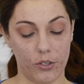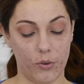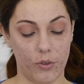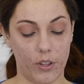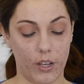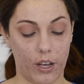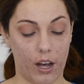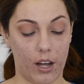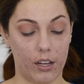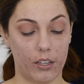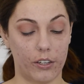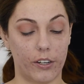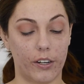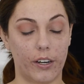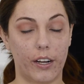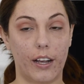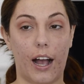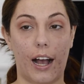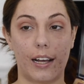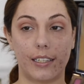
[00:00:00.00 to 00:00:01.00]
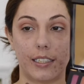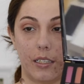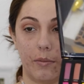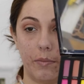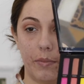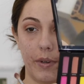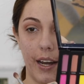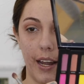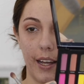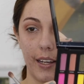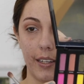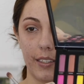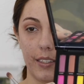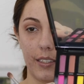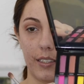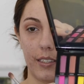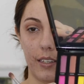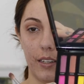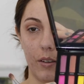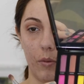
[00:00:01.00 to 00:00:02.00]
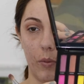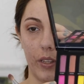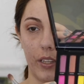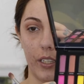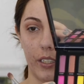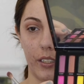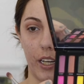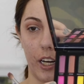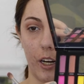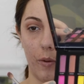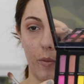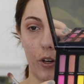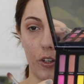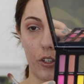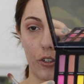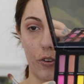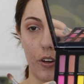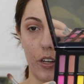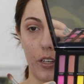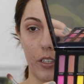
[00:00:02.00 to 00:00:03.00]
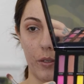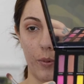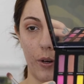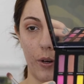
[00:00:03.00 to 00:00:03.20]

the color Gossip next with this Airbrush Crease